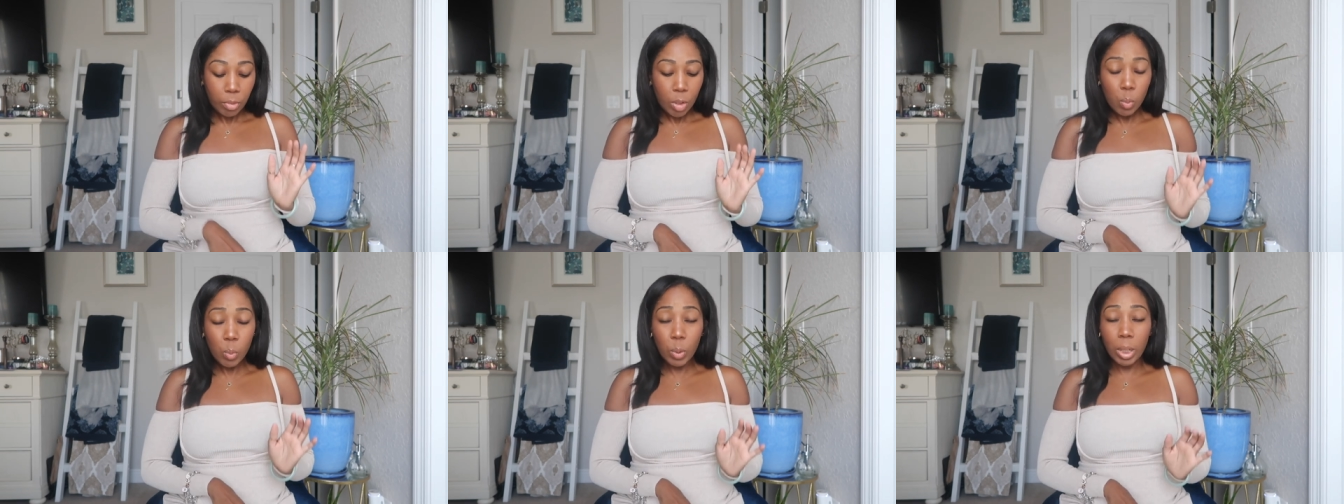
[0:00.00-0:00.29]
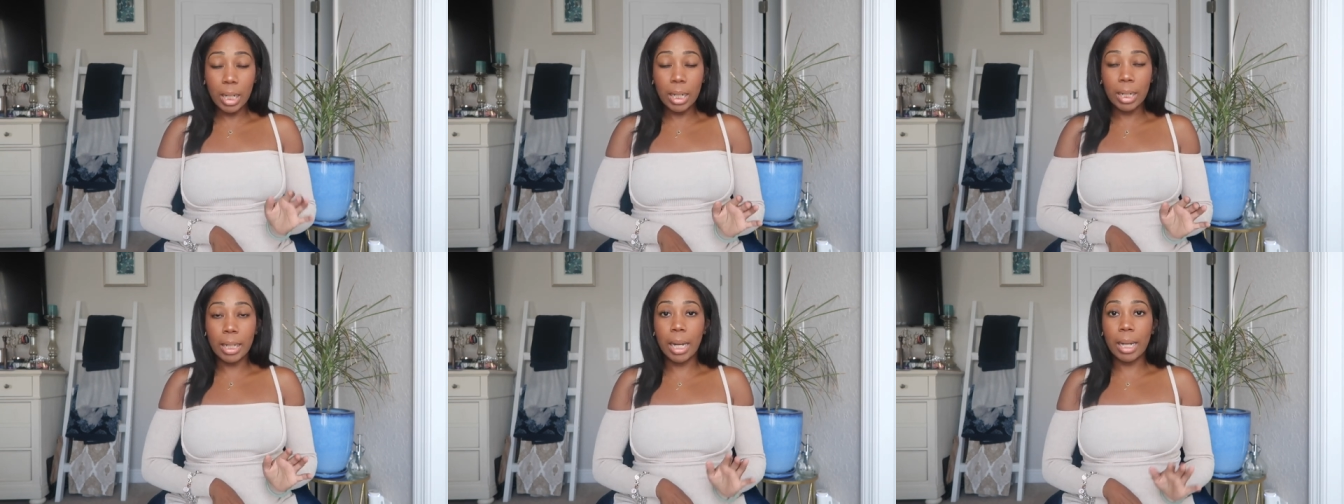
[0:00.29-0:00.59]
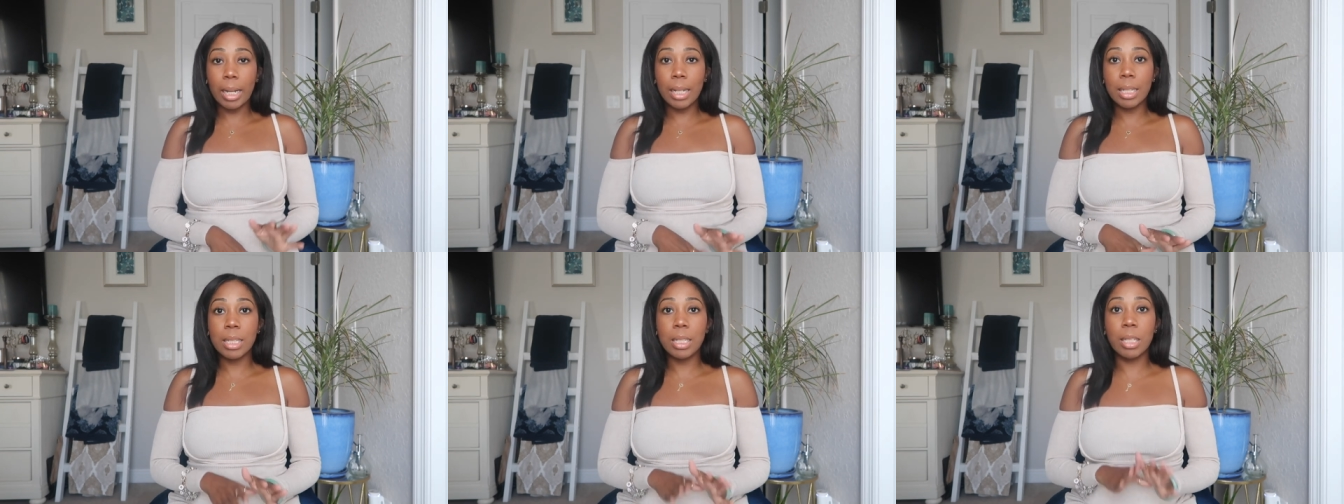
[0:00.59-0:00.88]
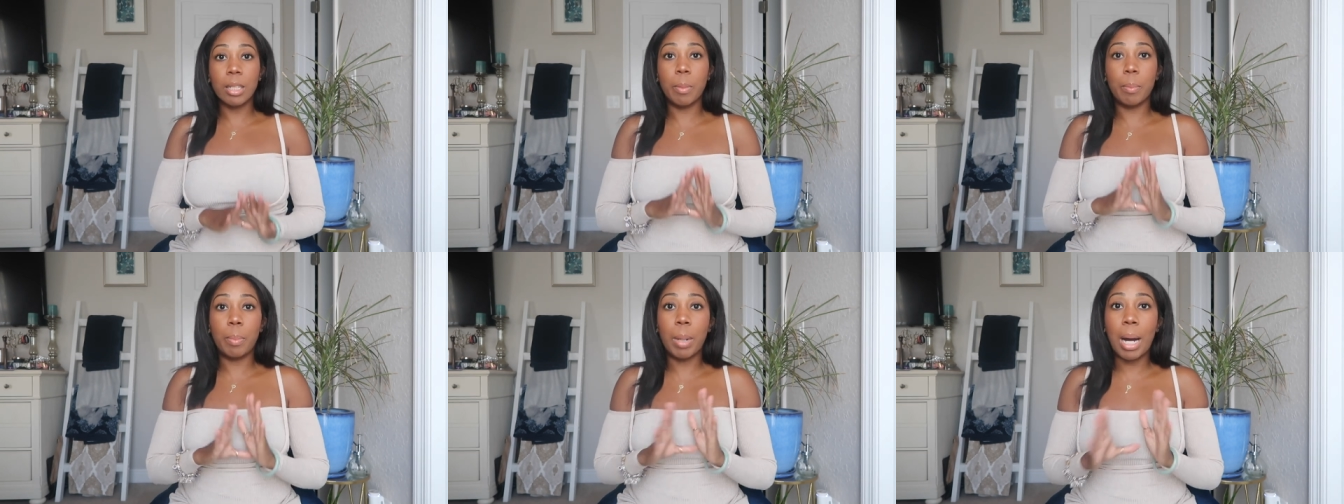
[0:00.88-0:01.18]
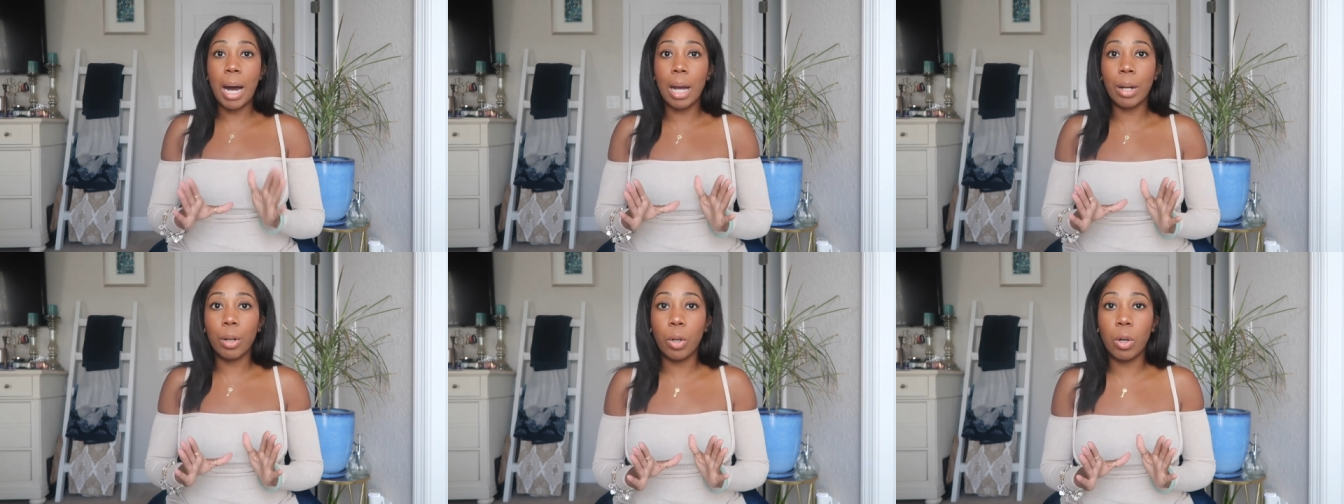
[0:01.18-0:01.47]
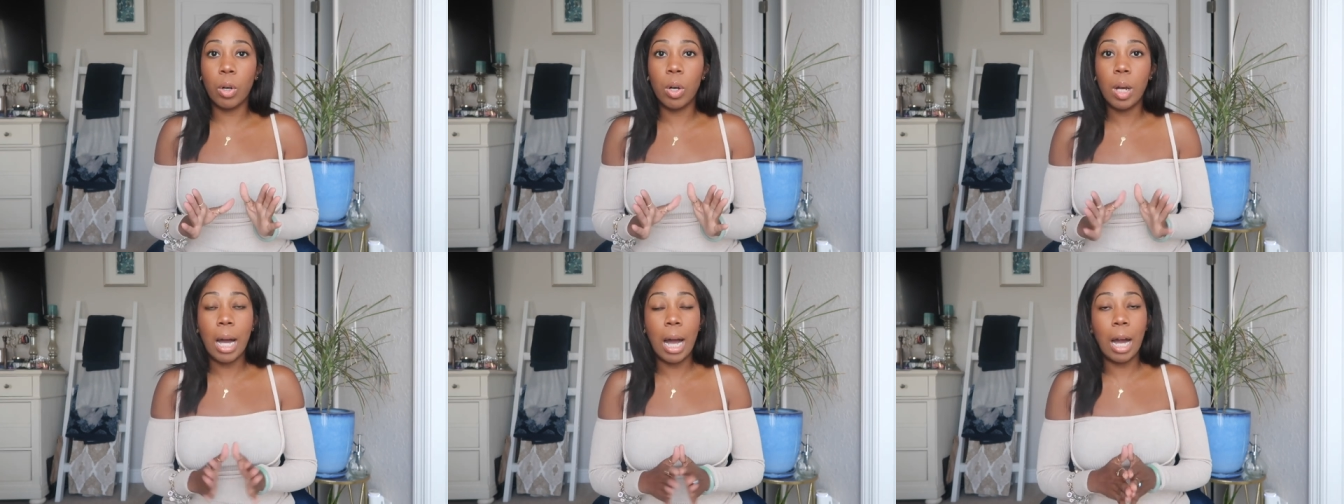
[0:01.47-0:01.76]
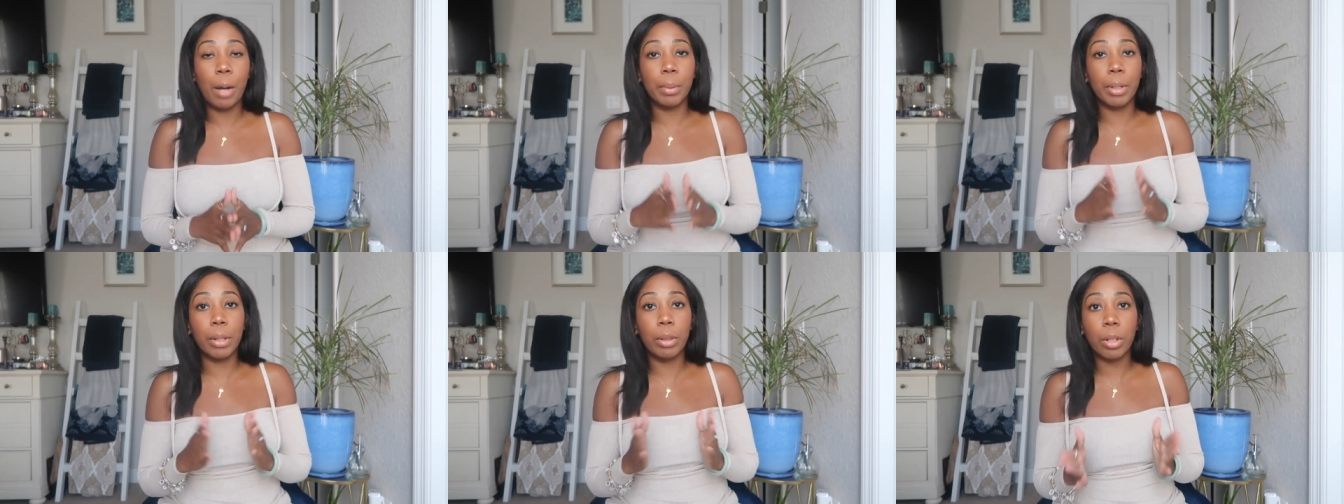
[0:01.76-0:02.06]
we're gonna get into the bottle,
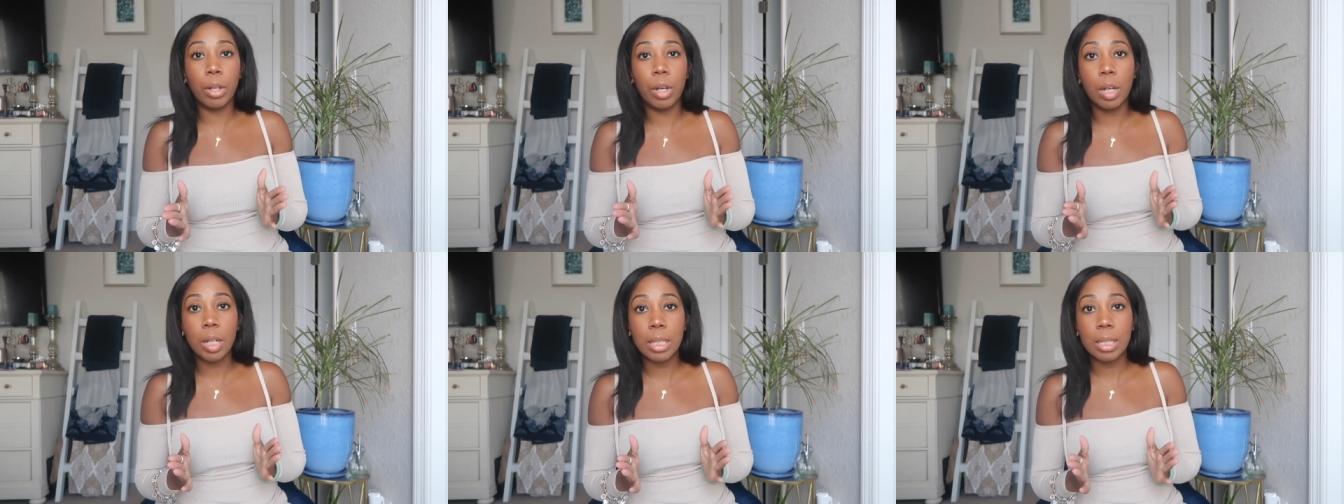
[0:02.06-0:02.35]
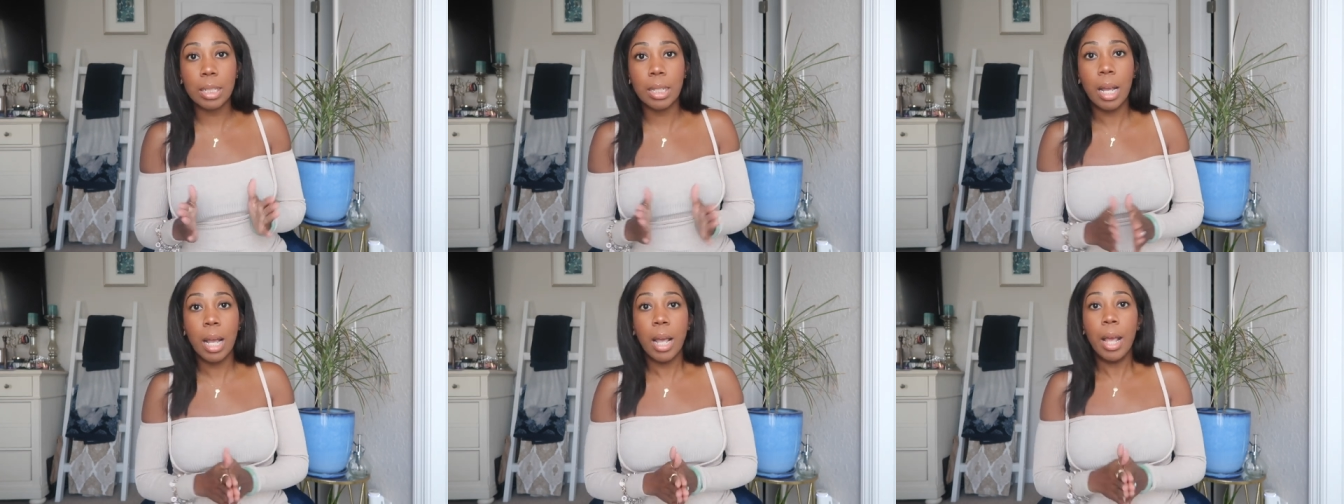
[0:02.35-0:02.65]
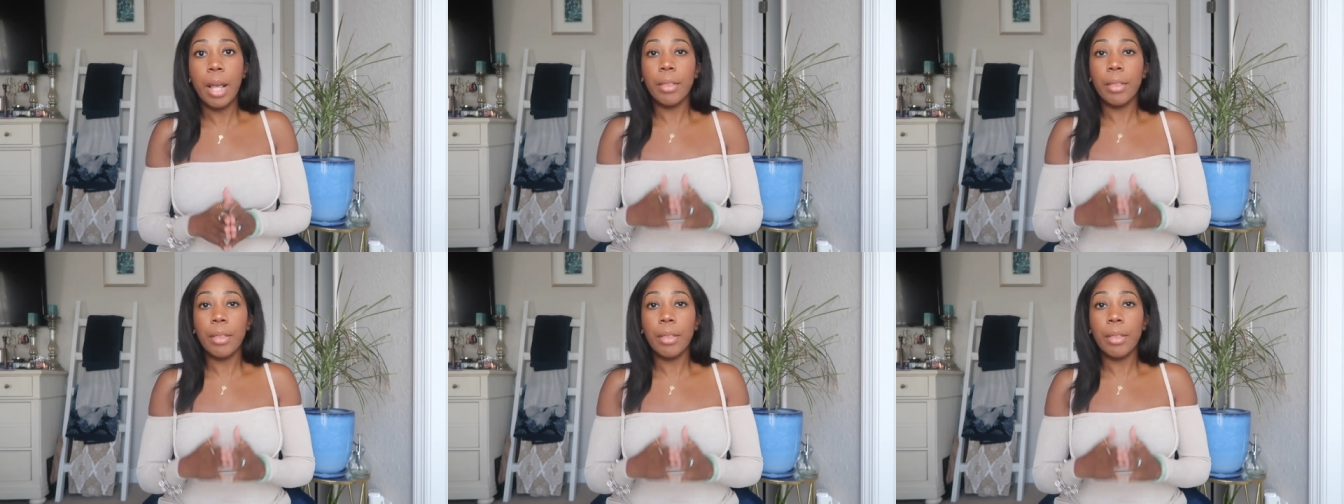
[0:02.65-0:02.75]
how it looks,